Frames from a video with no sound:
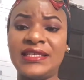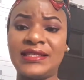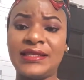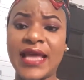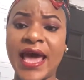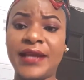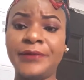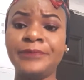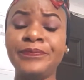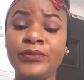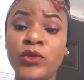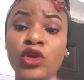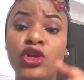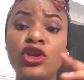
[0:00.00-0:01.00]
is that
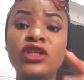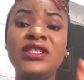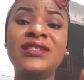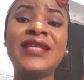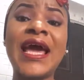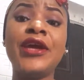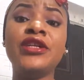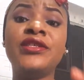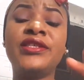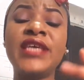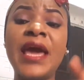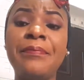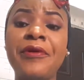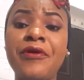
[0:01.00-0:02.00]
you notice that your
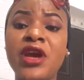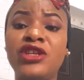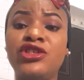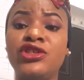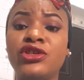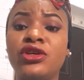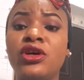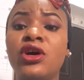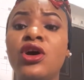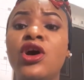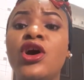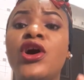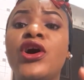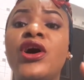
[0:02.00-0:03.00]
temperature
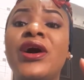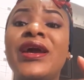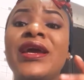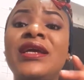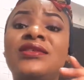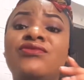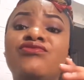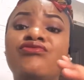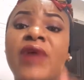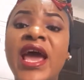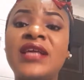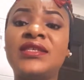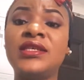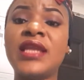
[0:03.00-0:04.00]
is
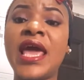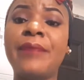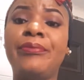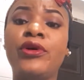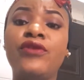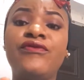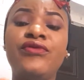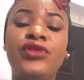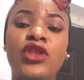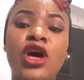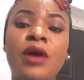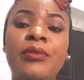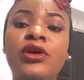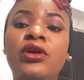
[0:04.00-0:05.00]
rising above
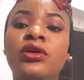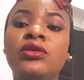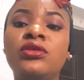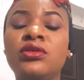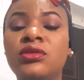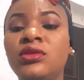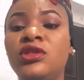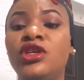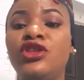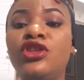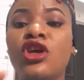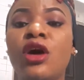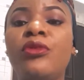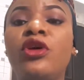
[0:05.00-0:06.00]
normal,
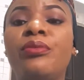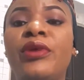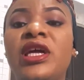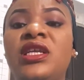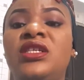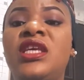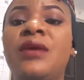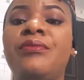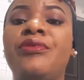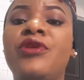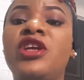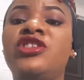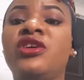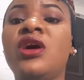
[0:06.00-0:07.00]
the normal body
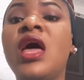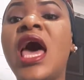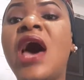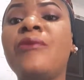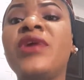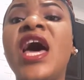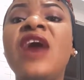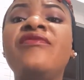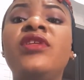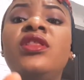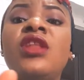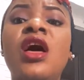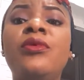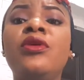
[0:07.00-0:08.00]
temperature. And we have
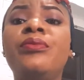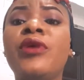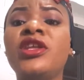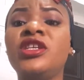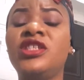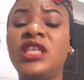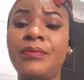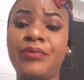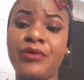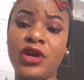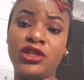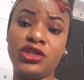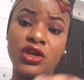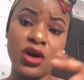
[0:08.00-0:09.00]
the normal body
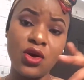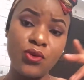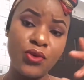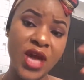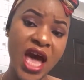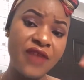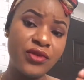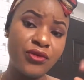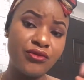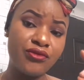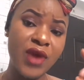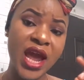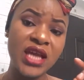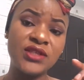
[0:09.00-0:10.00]
temperature, we have the
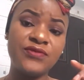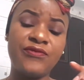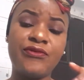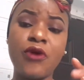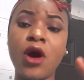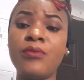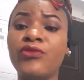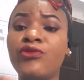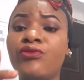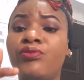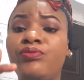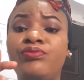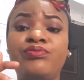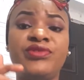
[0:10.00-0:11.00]
range
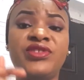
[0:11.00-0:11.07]
from